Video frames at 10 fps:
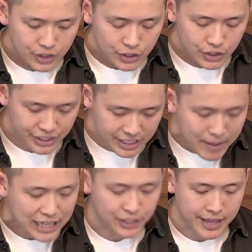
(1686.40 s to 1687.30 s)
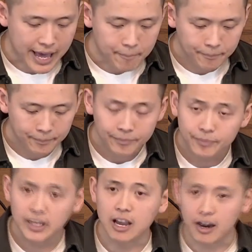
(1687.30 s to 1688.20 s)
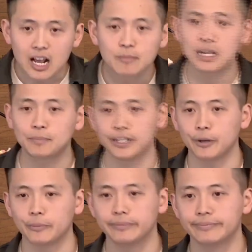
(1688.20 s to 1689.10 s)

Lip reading: Just imagine that. God comes up to you.